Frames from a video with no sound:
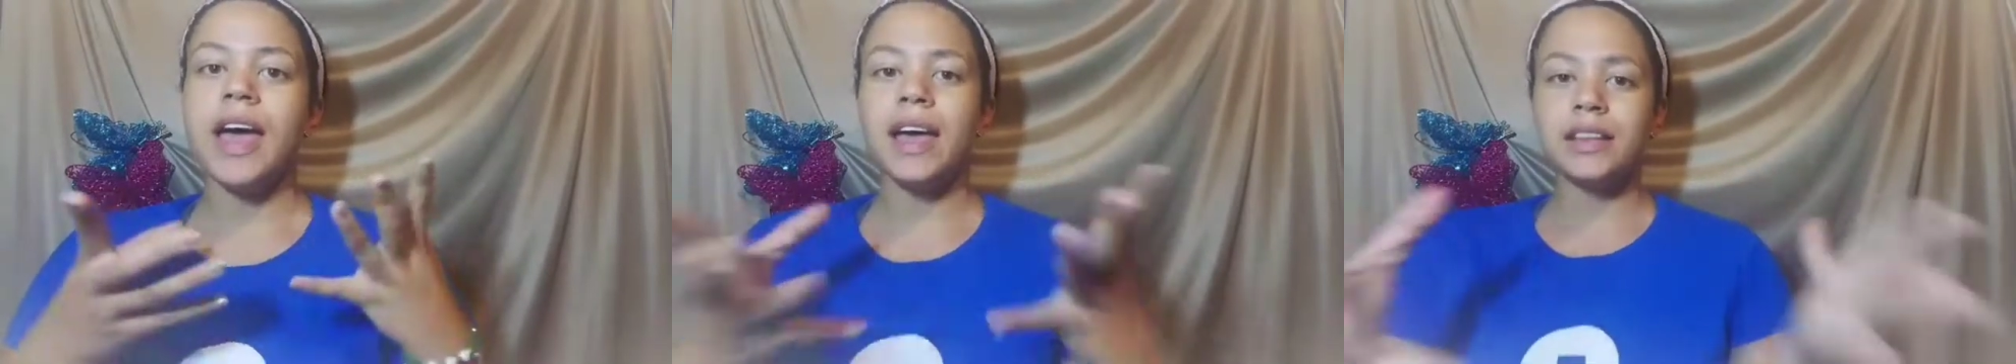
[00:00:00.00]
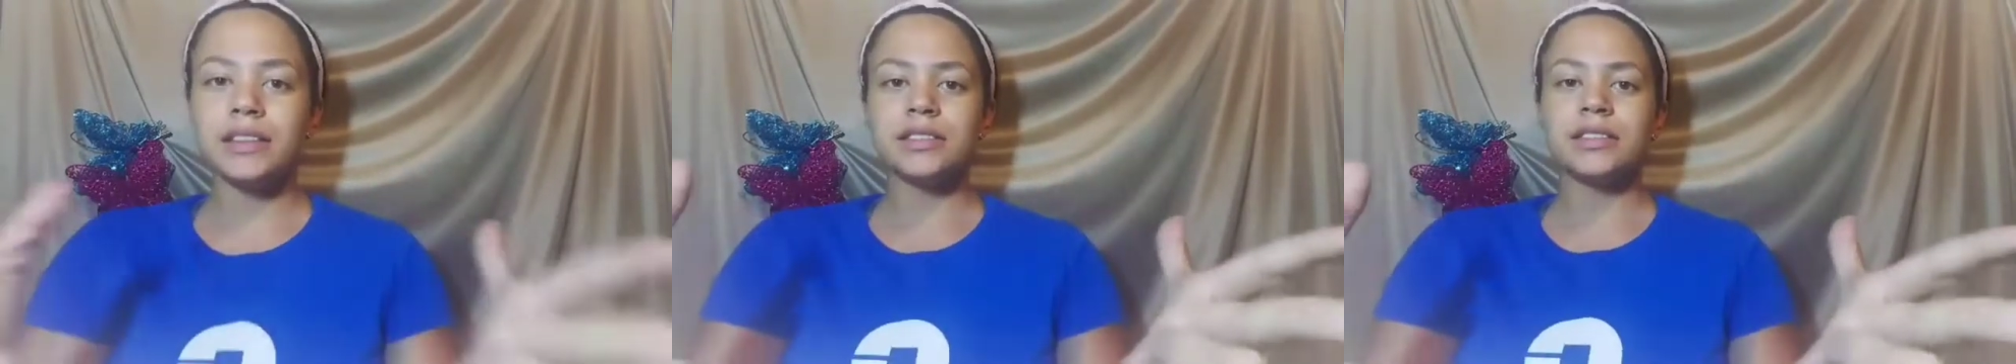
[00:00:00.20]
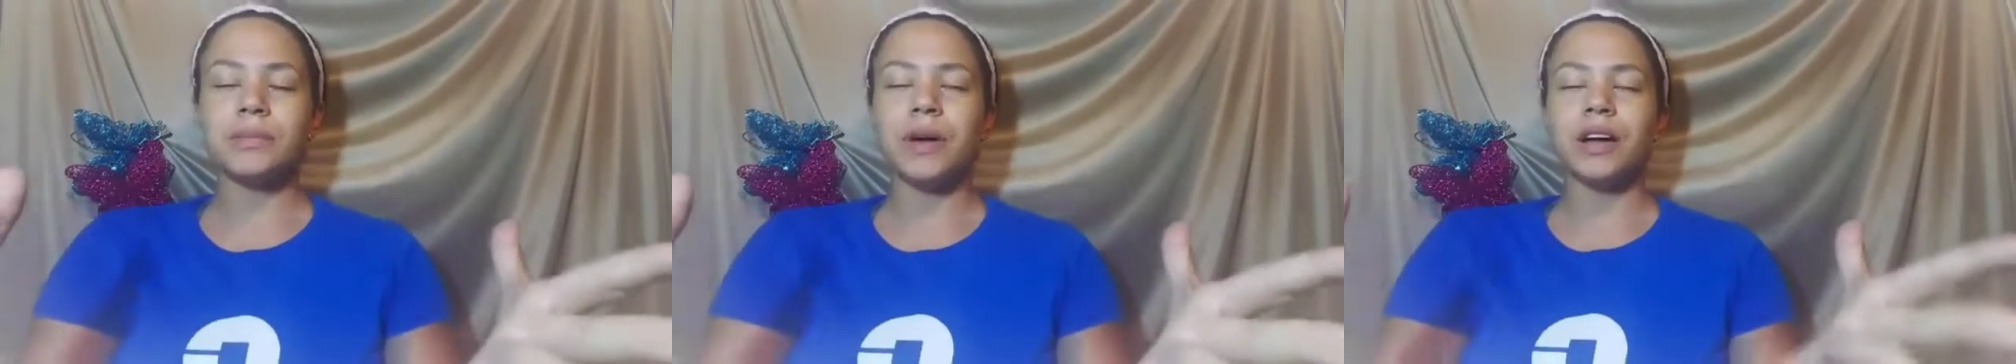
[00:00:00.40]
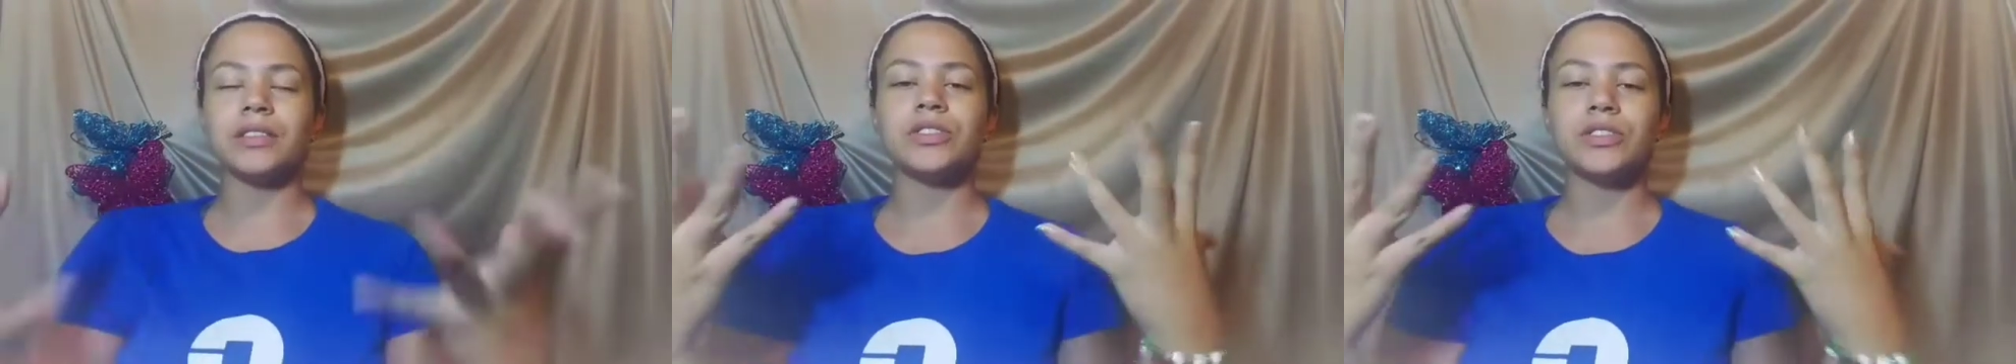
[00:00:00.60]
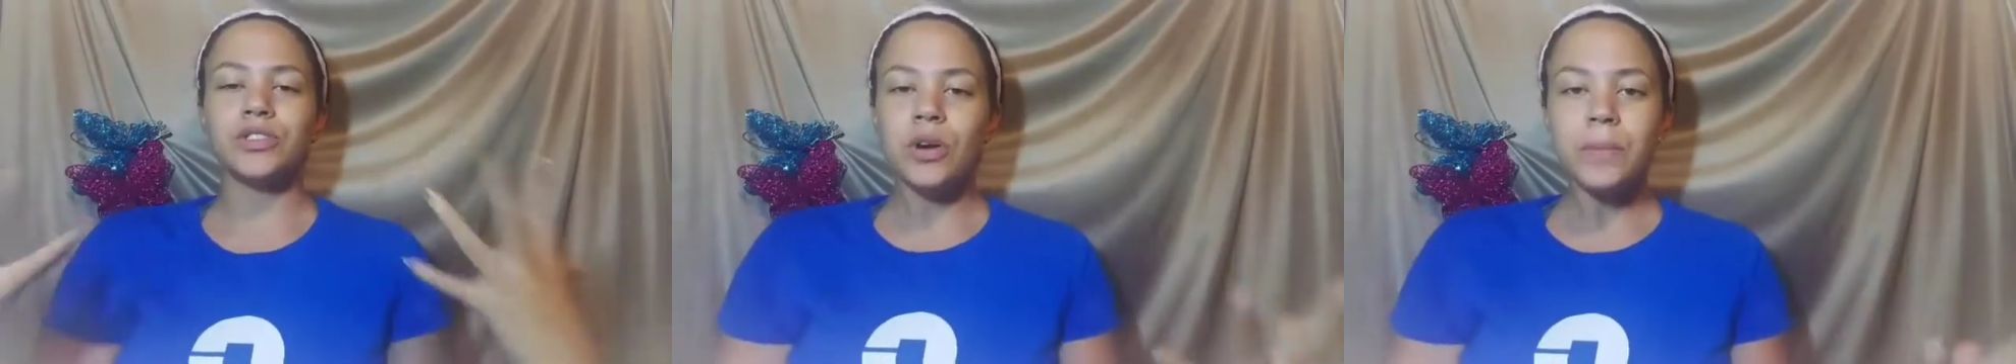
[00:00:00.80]
hence
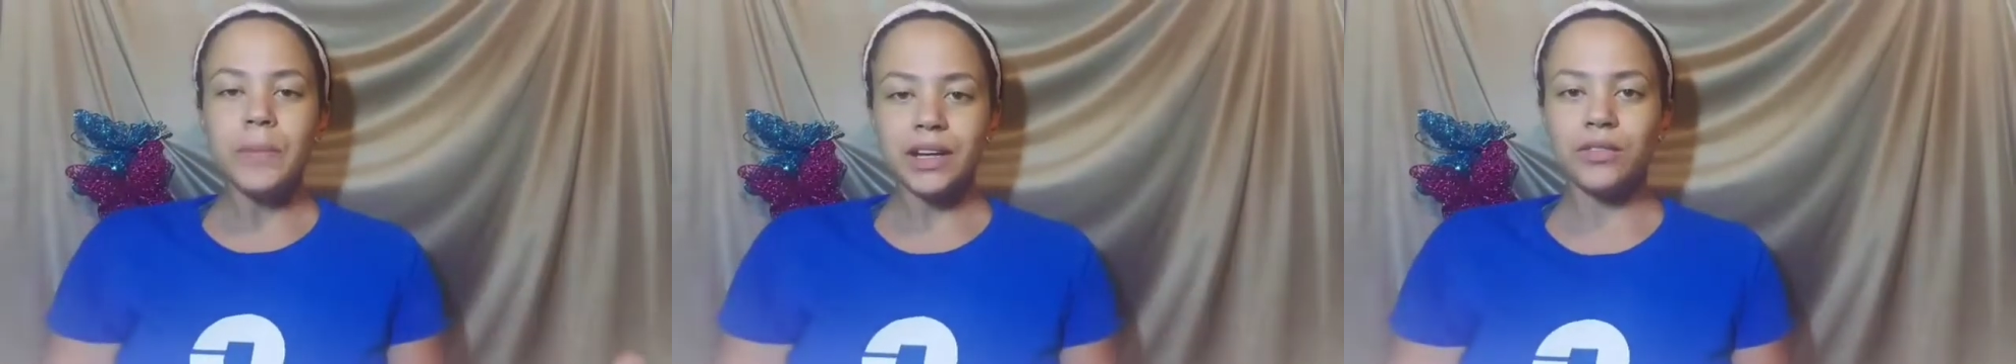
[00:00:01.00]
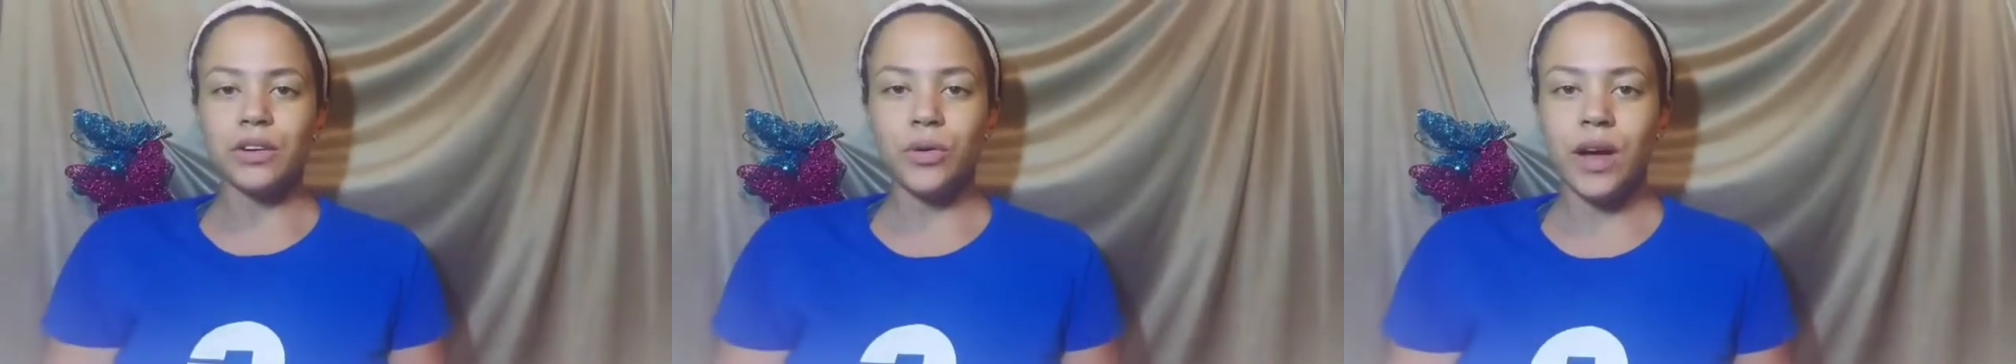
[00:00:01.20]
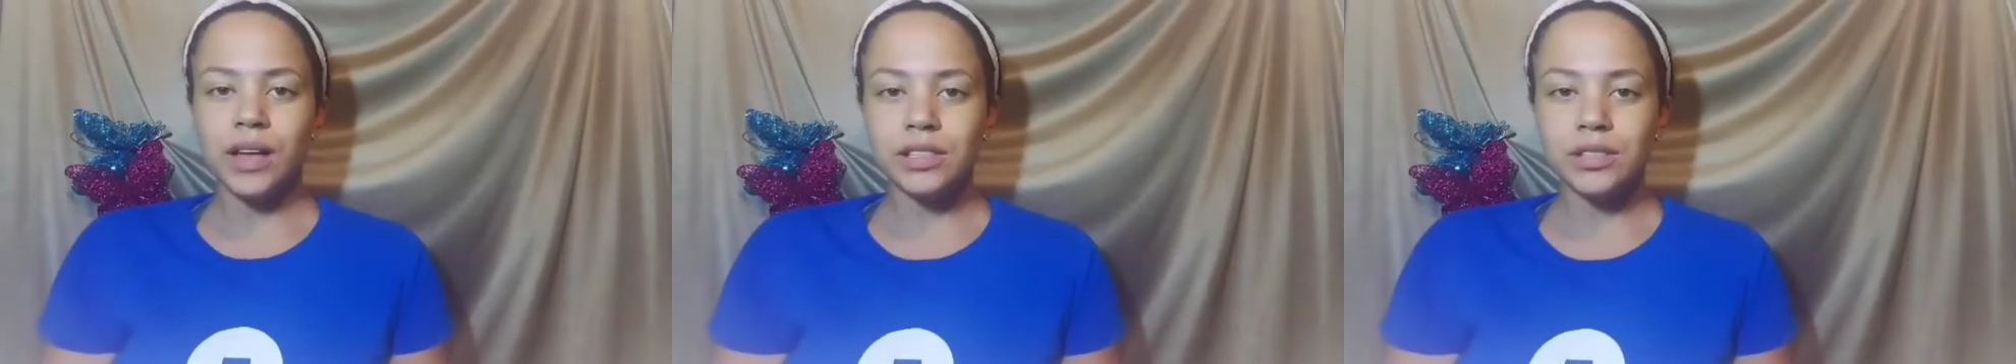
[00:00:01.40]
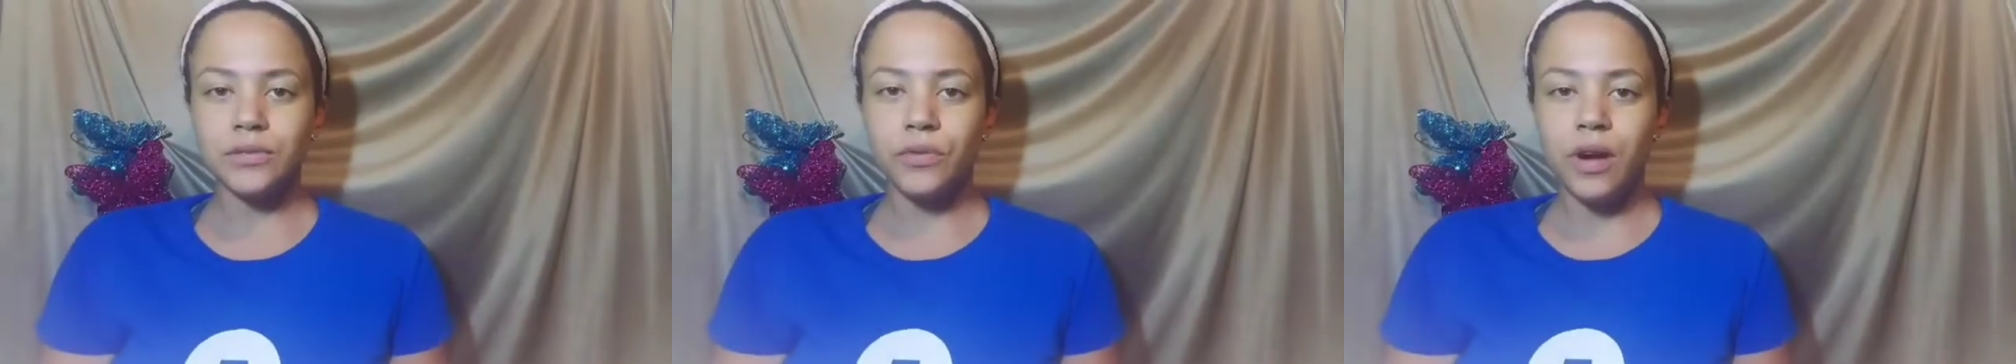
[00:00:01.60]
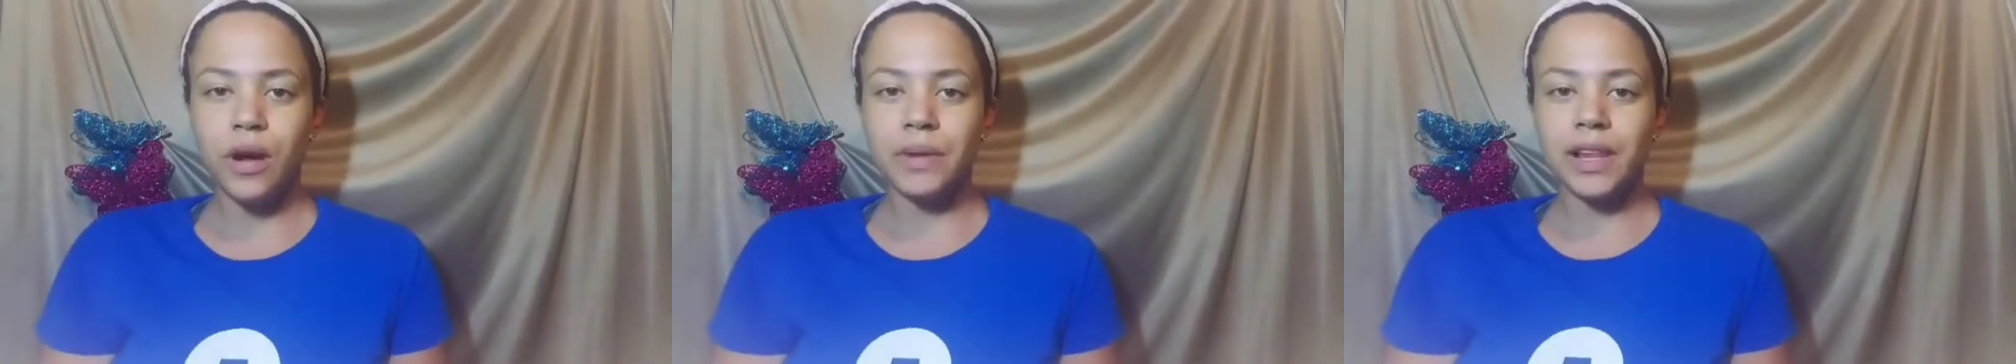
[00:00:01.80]
upon so many
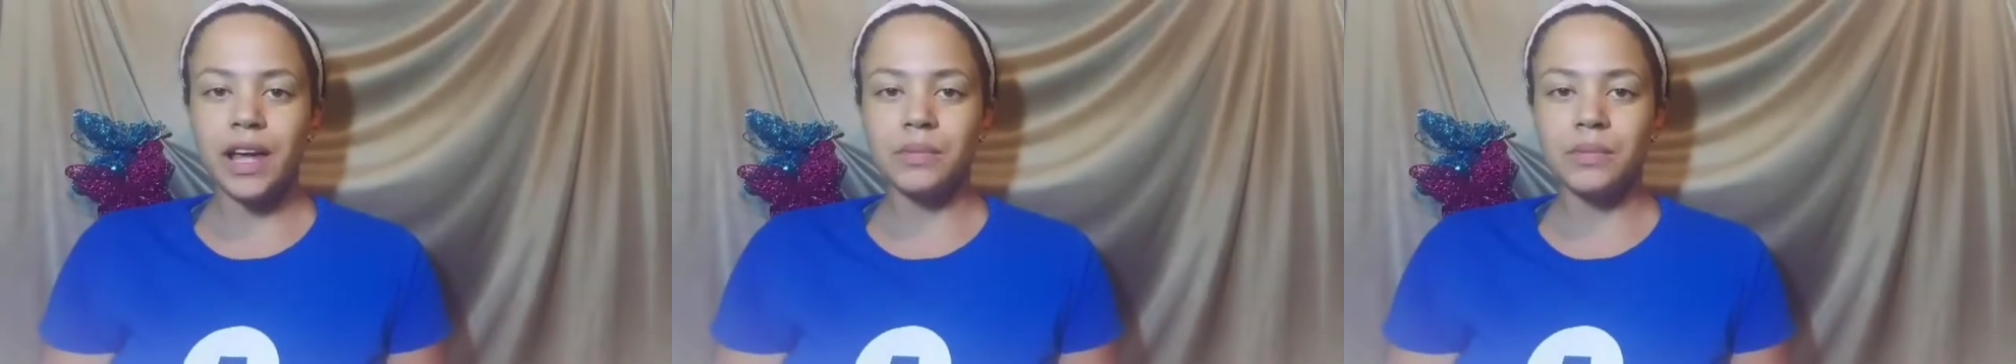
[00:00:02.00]
requests from